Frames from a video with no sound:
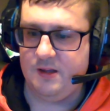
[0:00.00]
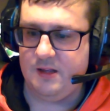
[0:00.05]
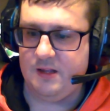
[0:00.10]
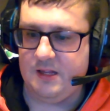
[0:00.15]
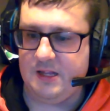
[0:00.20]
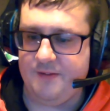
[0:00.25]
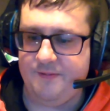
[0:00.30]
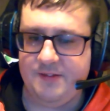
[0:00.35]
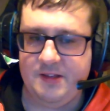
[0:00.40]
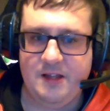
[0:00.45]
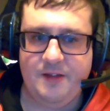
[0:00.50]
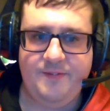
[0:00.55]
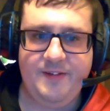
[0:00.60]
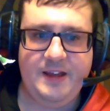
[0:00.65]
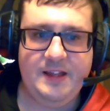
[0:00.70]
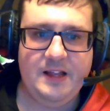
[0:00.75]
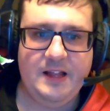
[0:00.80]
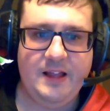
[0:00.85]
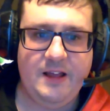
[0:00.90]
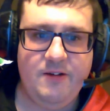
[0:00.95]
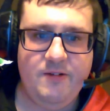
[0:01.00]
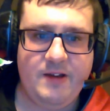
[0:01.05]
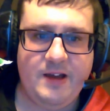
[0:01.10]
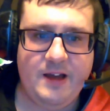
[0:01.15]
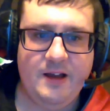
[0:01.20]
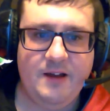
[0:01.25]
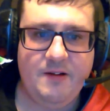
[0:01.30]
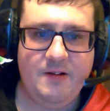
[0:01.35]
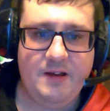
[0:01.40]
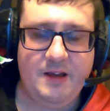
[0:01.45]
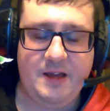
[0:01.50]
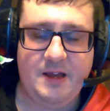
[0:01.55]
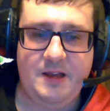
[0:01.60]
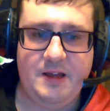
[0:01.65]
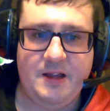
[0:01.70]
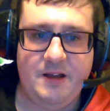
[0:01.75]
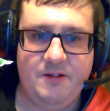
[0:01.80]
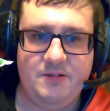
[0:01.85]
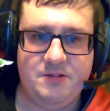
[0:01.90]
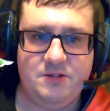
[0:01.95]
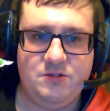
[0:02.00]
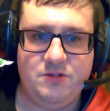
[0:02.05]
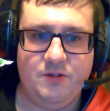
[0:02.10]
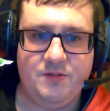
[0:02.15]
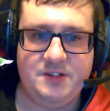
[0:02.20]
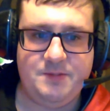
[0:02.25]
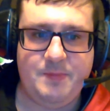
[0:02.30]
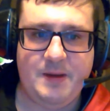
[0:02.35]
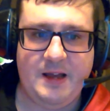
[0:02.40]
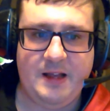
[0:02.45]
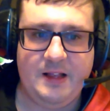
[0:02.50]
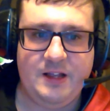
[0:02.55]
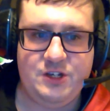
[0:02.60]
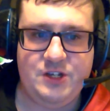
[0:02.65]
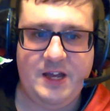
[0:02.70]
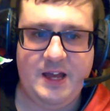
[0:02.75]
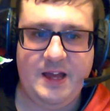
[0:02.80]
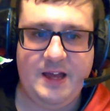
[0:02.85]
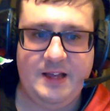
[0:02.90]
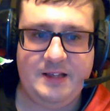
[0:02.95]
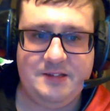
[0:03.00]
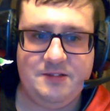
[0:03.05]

"Living La Vida Loca." You know, it's a sort of Spanglish hit.